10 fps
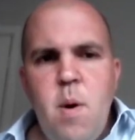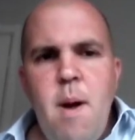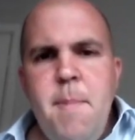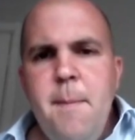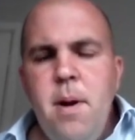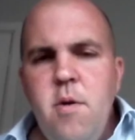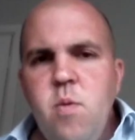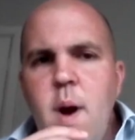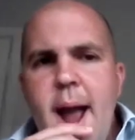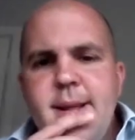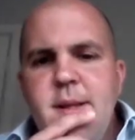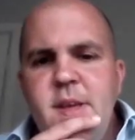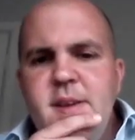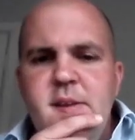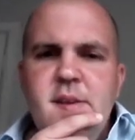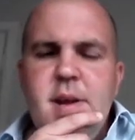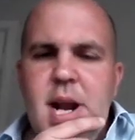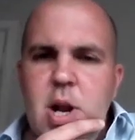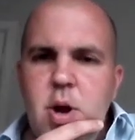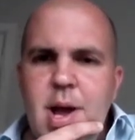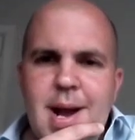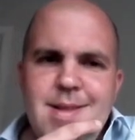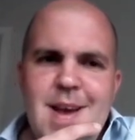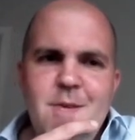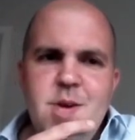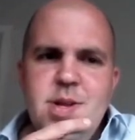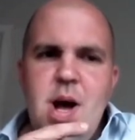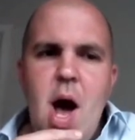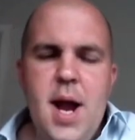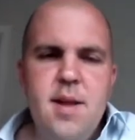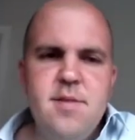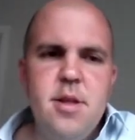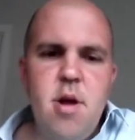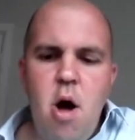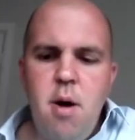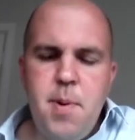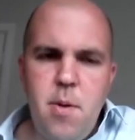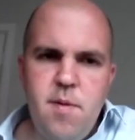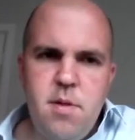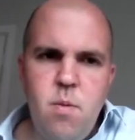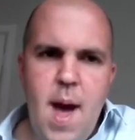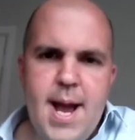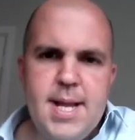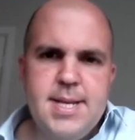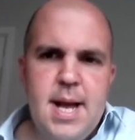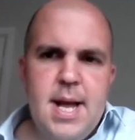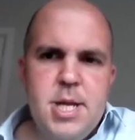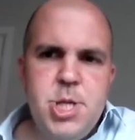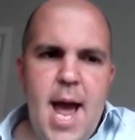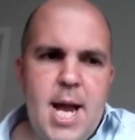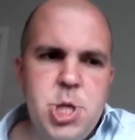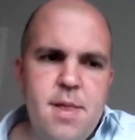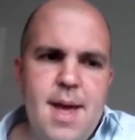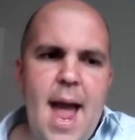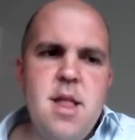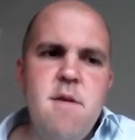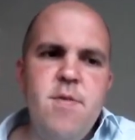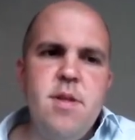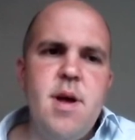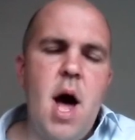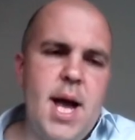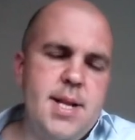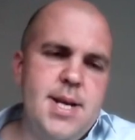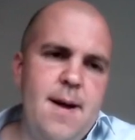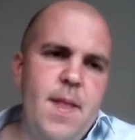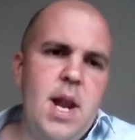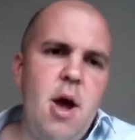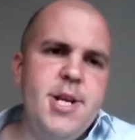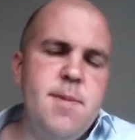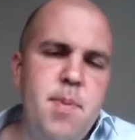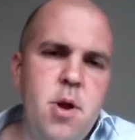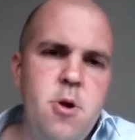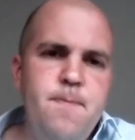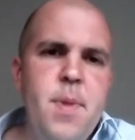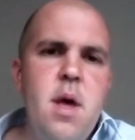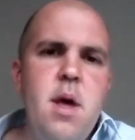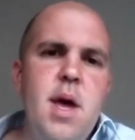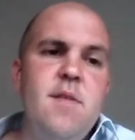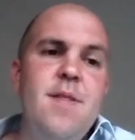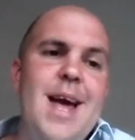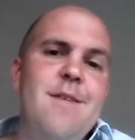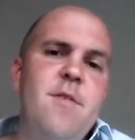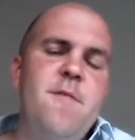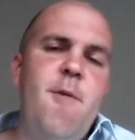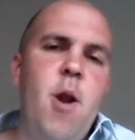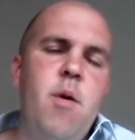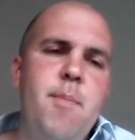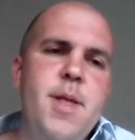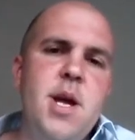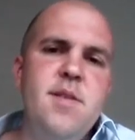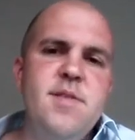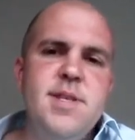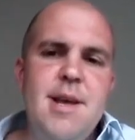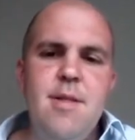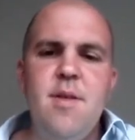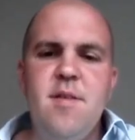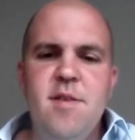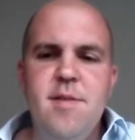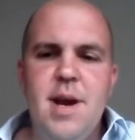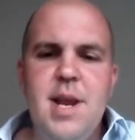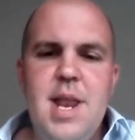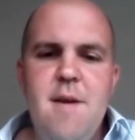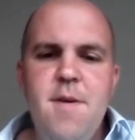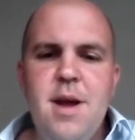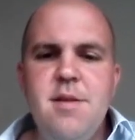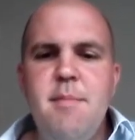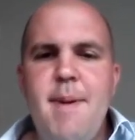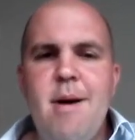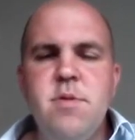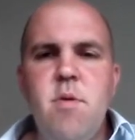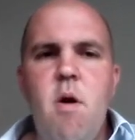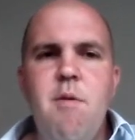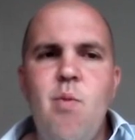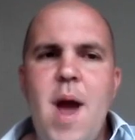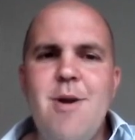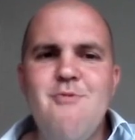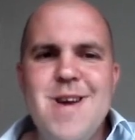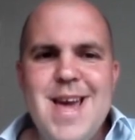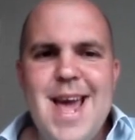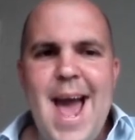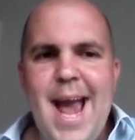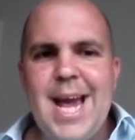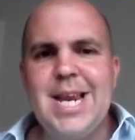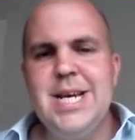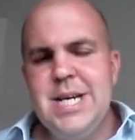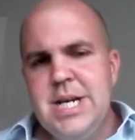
When people lose weight, and this is a study looking at different diets, the dark blue is the weight change at the end of the diet, and the light blue is at the end of the follow-up, and you can see that there's a significant amount of weight regain.